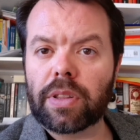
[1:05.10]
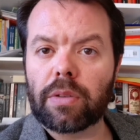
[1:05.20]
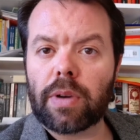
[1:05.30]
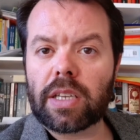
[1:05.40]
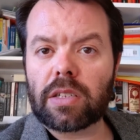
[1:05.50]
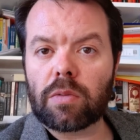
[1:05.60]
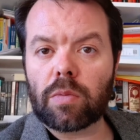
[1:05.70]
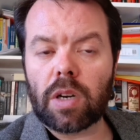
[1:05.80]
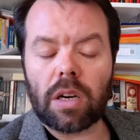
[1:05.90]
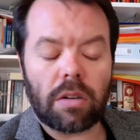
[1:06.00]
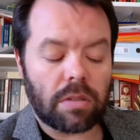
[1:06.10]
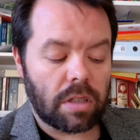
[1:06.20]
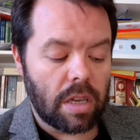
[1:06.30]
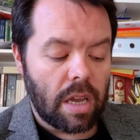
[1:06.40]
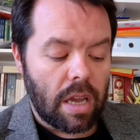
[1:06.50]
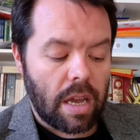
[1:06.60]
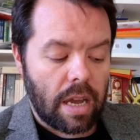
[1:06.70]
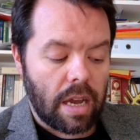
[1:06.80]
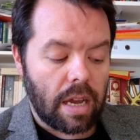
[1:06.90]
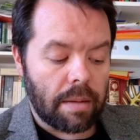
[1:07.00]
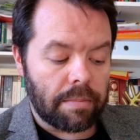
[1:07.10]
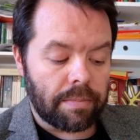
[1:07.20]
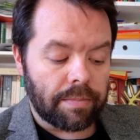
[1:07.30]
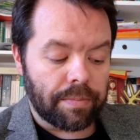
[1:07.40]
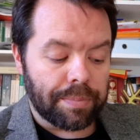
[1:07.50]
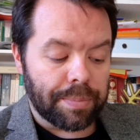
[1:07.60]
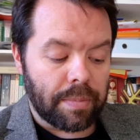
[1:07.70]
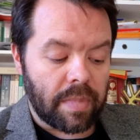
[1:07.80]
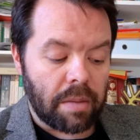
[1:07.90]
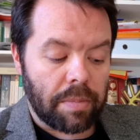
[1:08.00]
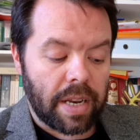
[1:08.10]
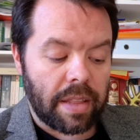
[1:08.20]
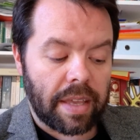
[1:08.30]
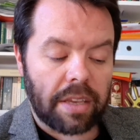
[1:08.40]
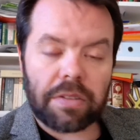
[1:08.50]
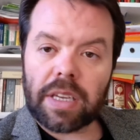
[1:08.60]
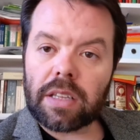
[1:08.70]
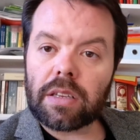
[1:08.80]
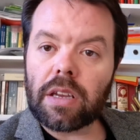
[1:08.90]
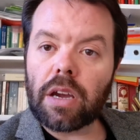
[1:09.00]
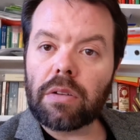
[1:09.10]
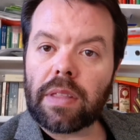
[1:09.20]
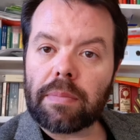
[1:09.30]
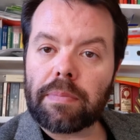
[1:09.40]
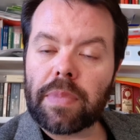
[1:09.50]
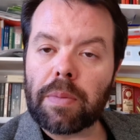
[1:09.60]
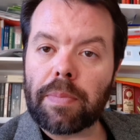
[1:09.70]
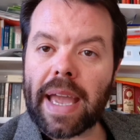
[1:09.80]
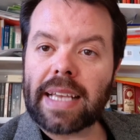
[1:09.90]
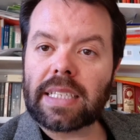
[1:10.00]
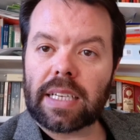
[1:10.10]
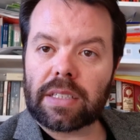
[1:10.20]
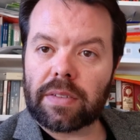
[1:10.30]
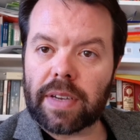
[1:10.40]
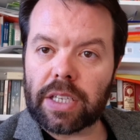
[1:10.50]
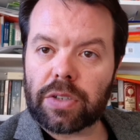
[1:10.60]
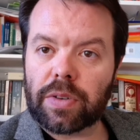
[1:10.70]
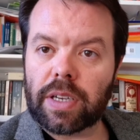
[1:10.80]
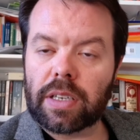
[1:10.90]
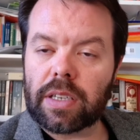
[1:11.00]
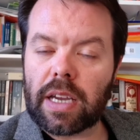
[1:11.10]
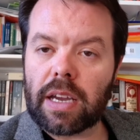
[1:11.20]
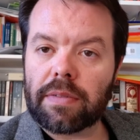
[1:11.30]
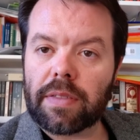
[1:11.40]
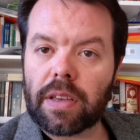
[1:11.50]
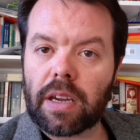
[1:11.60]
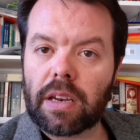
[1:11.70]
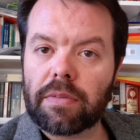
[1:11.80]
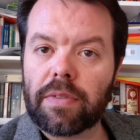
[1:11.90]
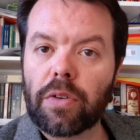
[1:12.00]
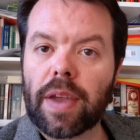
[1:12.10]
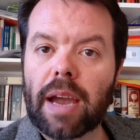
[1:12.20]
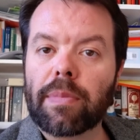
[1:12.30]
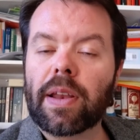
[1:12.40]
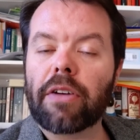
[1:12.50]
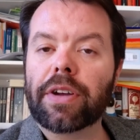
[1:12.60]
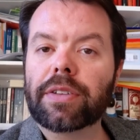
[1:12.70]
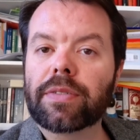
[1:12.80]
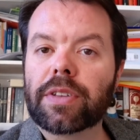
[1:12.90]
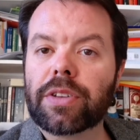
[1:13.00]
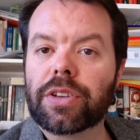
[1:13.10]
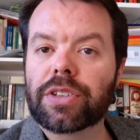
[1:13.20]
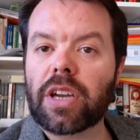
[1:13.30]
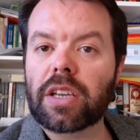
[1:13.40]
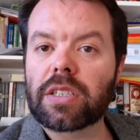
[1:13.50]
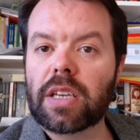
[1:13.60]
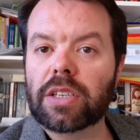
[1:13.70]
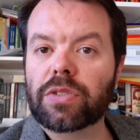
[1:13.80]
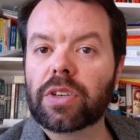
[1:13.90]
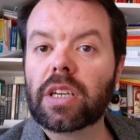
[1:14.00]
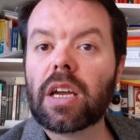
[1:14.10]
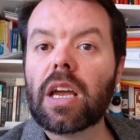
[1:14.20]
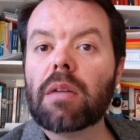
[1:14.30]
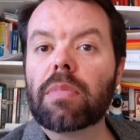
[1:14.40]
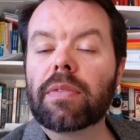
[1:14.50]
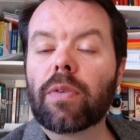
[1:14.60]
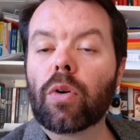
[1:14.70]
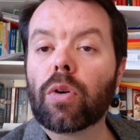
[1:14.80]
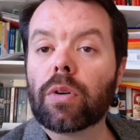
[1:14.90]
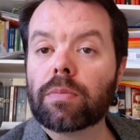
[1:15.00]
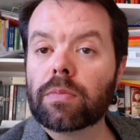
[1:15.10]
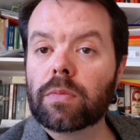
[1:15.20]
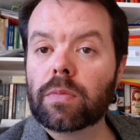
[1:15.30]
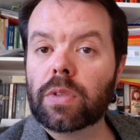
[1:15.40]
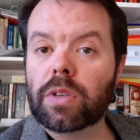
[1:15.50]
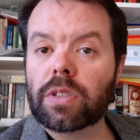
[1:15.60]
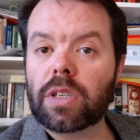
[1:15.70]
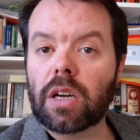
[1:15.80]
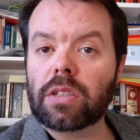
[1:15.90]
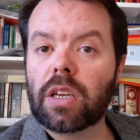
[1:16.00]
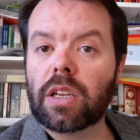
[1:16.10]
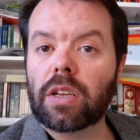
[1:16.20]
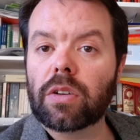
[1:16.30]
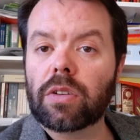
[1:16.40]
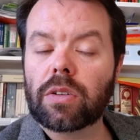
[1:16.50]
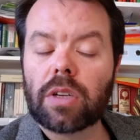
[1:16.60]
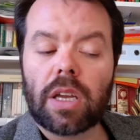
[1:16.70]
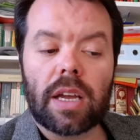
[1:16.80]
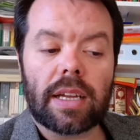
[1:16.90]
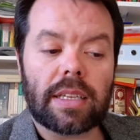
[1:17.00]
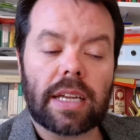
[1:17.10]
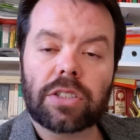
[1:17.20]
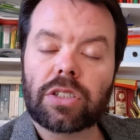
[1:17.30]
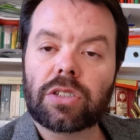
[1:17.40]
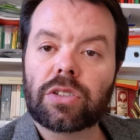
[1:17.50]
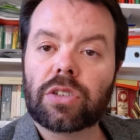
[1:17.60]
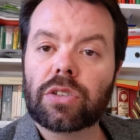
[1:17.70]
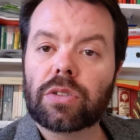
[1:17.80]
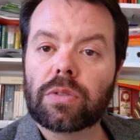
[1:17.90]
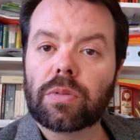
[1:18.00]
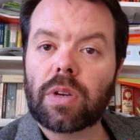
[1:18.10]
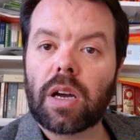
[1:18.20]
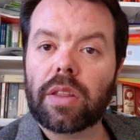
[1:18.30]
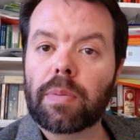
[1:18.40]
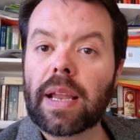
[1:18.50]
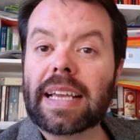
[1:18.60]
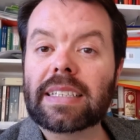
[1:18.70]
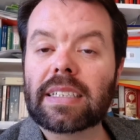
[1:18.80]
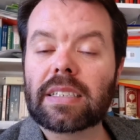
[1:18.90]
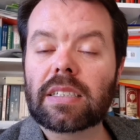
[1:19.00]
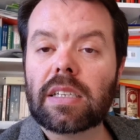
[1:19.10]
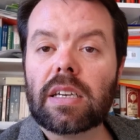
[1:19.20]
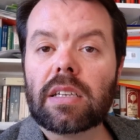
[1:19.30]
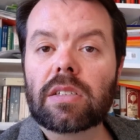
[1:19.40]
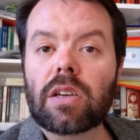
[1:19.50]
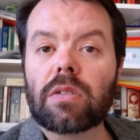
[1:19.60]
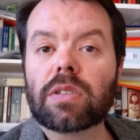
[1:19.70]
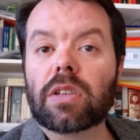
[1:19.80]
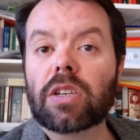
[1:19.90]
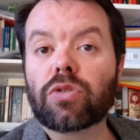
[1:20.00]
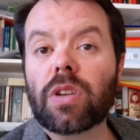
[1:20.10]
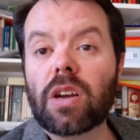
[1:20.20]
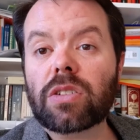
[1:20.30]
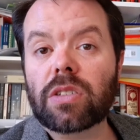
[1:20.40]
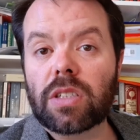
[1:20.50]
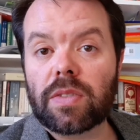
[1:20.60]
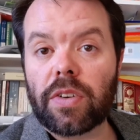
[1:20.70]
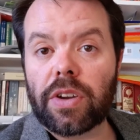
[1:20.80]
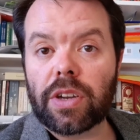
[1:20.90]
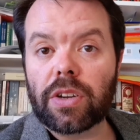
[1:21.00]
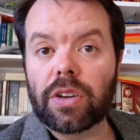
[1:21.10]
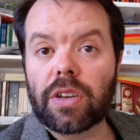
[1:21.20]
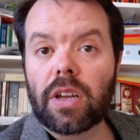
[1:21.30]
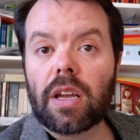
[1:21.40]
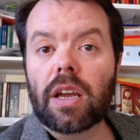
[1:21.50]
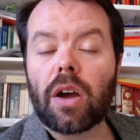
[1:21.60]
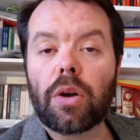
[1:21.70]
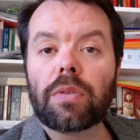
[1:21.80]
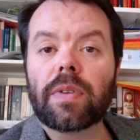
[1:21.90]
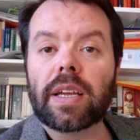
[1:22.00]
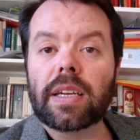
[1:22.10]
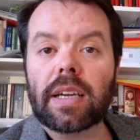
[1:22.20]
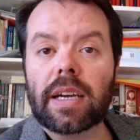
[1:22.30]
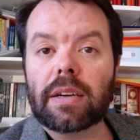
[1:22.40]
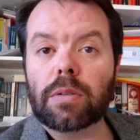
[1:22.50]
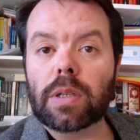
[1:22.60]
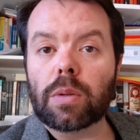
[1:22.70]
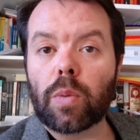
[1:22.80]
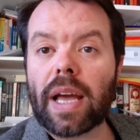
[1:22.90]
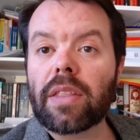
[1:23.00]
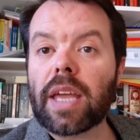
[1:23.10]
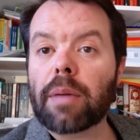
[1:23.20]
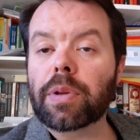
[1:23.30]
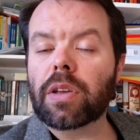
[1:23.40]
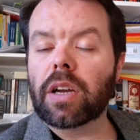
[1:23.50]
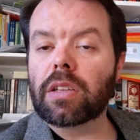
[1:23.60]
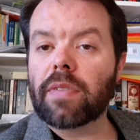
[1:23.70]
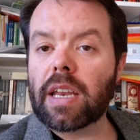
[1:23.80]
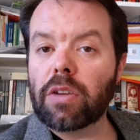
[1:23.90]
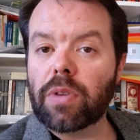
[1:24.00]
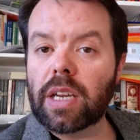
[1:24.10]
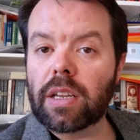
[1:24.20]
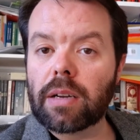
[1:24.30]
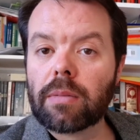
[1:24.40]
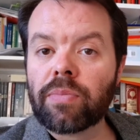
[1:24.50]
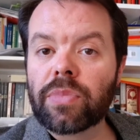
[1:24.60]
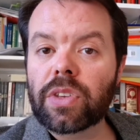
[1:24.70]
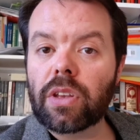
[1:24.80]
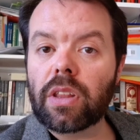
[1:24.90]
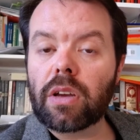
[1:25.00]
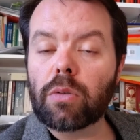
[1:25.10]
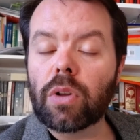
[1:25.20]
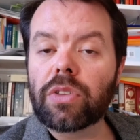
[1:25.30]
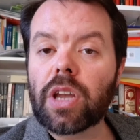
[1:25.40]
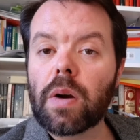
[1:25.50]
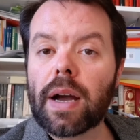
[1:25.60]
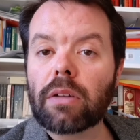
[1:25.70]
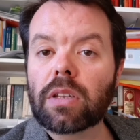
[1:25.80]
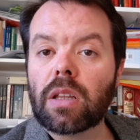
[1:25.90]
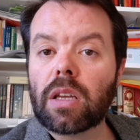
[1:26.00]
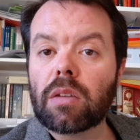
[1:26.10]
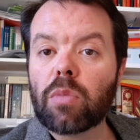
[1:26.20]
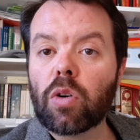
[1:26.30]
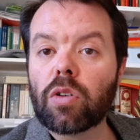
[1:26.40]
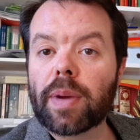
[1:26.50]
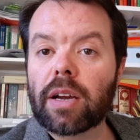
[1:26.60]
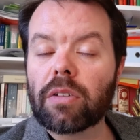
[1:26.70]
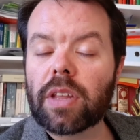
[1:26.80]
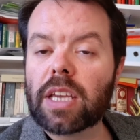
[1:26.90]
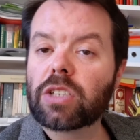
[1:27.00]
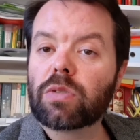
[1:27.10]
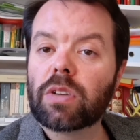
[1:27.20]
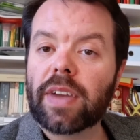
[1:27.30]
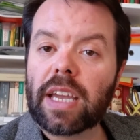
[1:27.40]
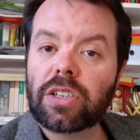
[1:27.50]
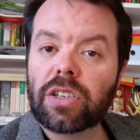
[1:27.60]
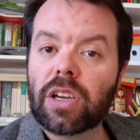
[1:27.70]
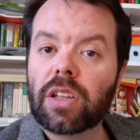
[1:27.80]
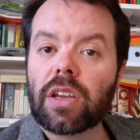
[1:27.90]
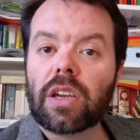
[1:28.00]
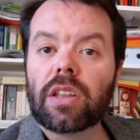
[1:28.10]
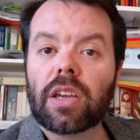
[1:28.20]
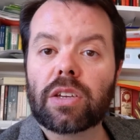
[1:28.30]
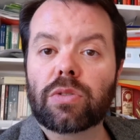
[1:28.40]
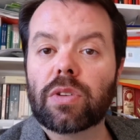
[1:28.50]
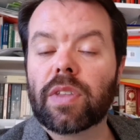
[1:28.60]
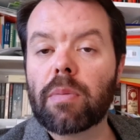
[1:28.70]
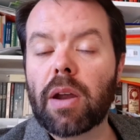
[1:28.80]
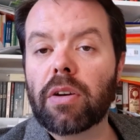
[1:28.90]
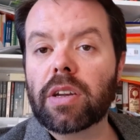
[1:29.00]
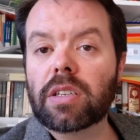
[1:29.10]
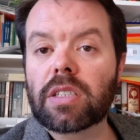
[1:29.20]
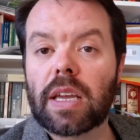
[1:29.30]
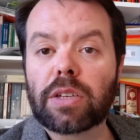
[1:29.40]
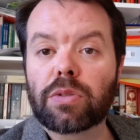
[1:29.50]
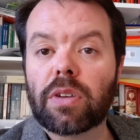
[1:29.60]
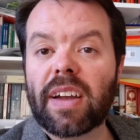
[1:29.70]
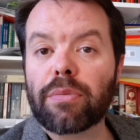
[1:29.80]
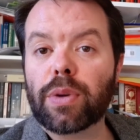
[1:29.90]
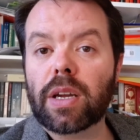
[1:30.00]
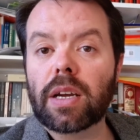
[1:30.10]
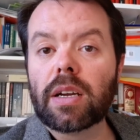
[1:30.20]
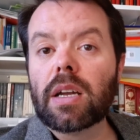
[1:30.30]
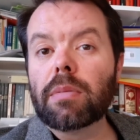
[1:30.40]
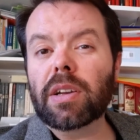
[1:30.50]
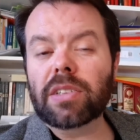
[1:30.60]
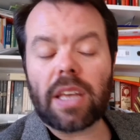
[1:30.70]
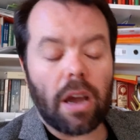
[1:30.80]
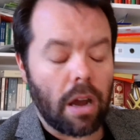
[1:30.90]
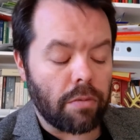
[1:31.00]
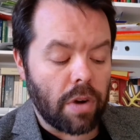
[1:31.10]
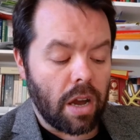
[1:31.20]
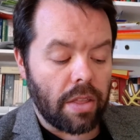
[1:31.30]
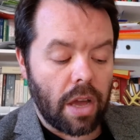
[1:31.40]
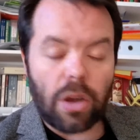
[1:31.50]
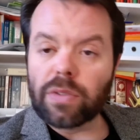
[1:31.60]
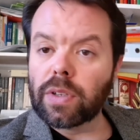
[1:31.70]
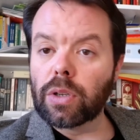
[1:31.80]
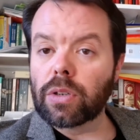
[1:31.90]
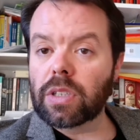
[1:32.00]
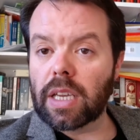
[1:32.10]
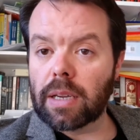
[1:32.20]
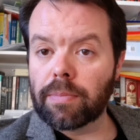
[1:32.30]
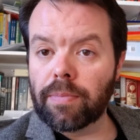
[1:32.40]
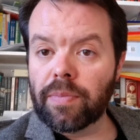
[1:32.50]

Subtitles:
and the Western world, but I think you need to know the basics of history and to have the kind of vocabulary to discuss history before you can start turning your attention to other places. So as an introduction, it's very good. Hopefully it will whet the appetite of any reader, so they'll want to go out and learn more about the history of Asia, the history of the Americas, the history of Africa, because they are rather overlooked here.